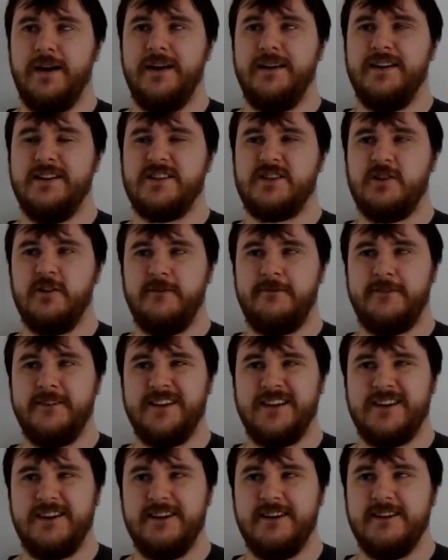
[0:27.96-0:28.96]
and it's good for
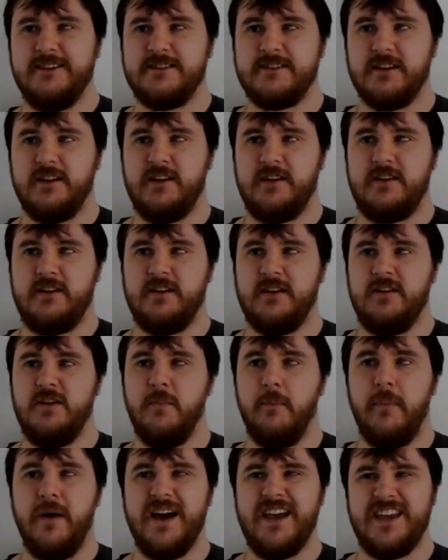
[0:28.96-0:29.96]
the kids. Like, you
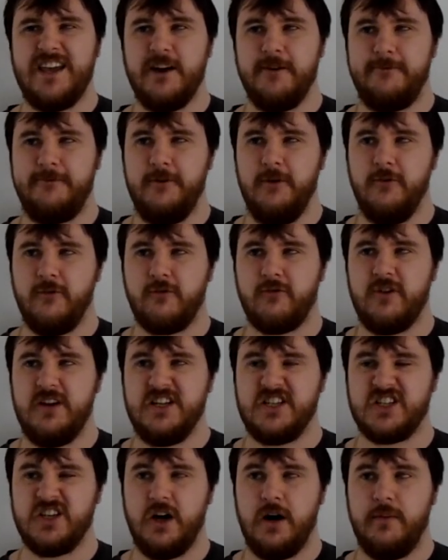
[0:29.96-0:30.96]
might get a few
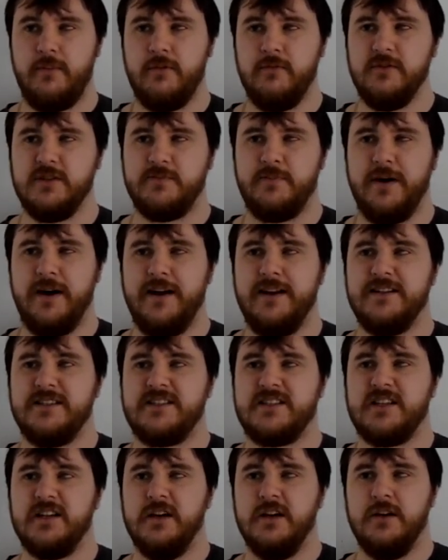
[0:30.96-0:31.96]
free samples, but
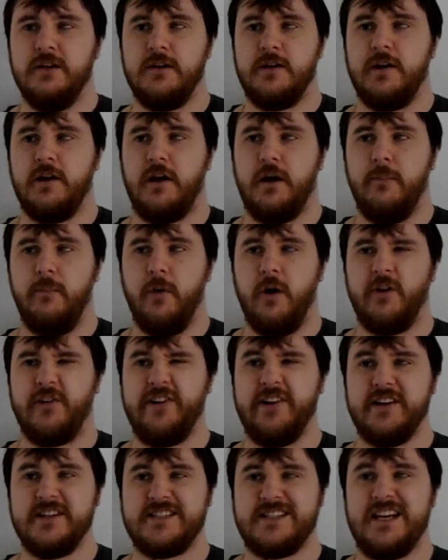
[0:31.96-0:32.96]
it's, you know, I'm not
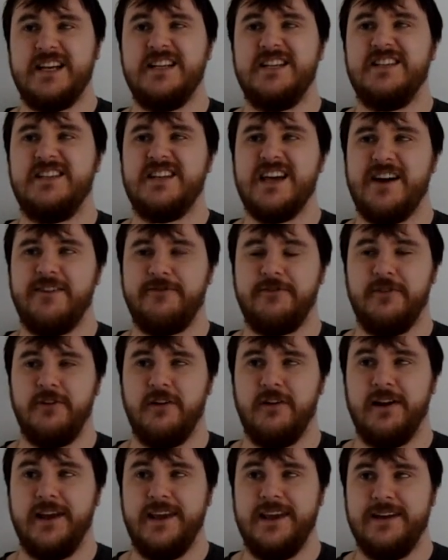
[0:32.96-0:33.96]
going to say
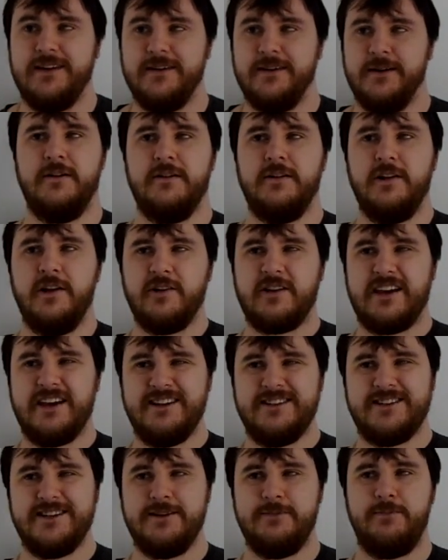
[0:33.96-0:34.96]
definitely.
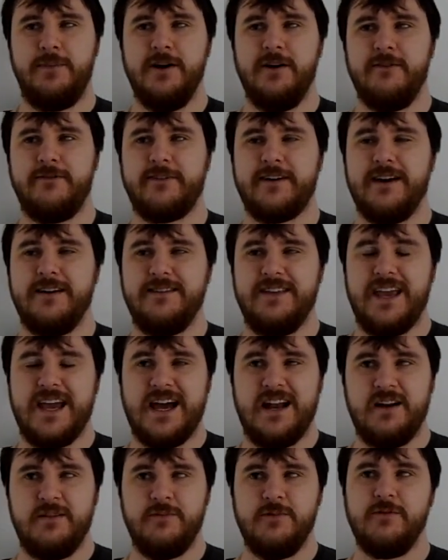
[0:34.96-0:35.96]
Located both at the
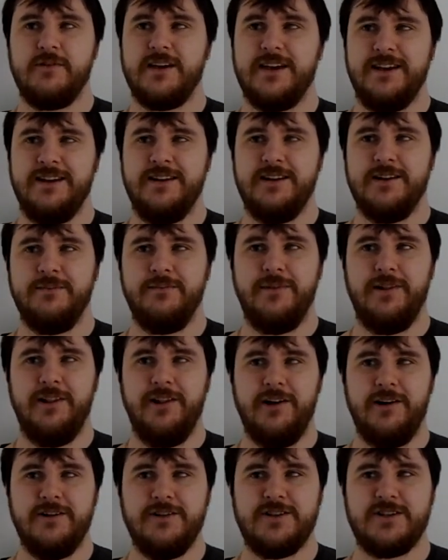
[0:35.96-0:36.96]
Animal Kingdom
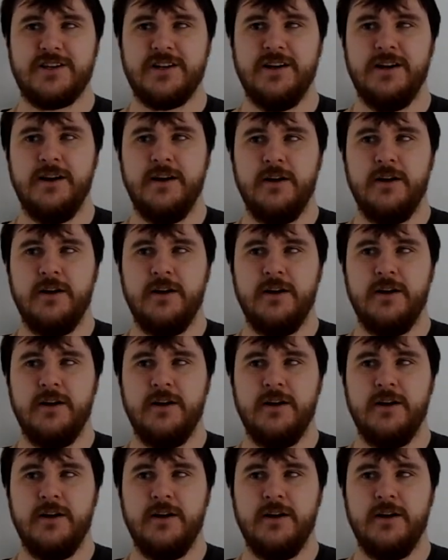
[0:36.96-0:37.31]
Lodge,